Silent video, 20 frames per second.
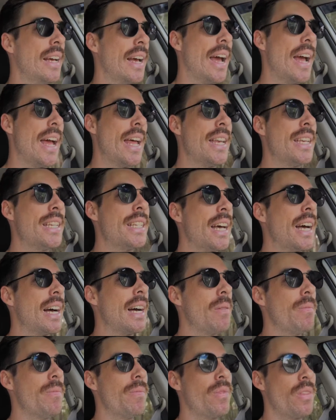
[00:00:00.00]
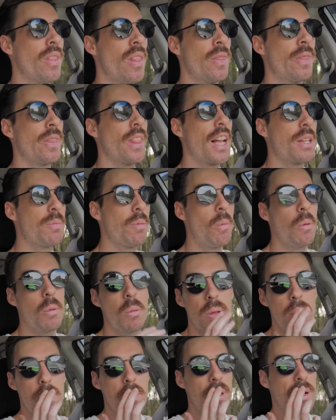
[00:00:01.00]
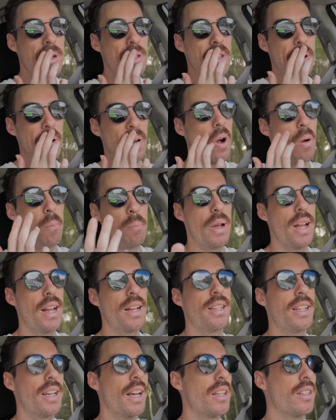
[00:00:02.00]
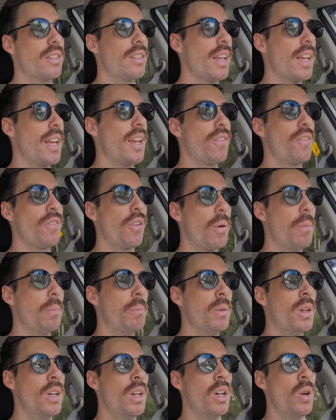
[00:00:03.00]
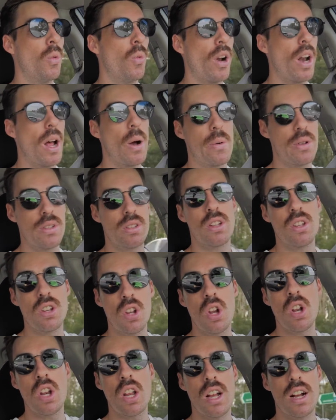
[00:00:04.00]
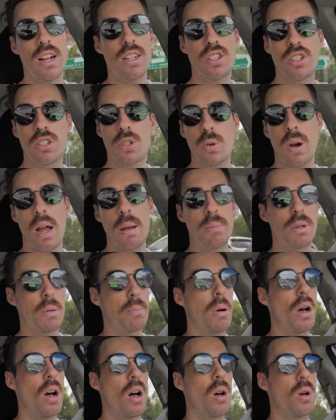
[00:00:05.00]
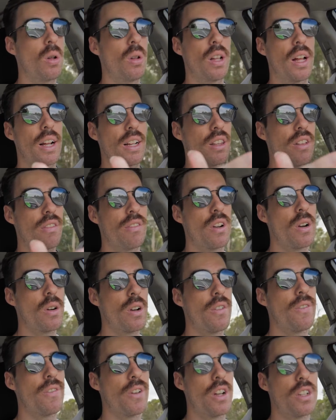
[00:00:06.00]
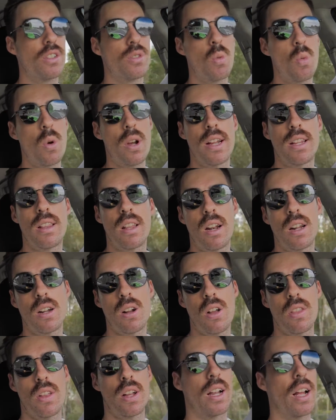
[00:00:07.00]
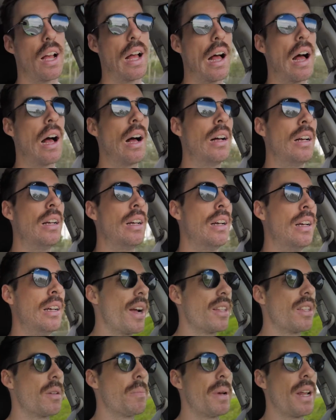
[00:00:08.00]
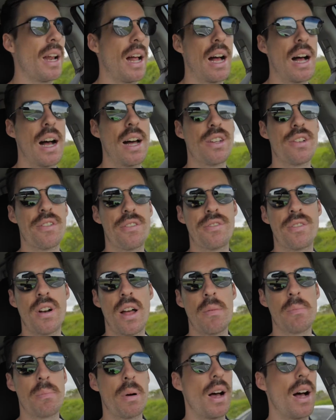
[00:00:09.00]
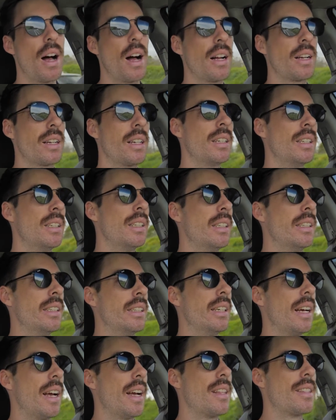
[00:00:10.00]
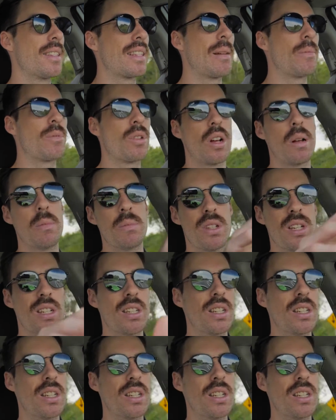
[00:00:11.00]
And that's probably because I got PTSD from when I was in uni. I scraped a pole like the very first week that I got the car. It's a bit hard to front park, and sometimes you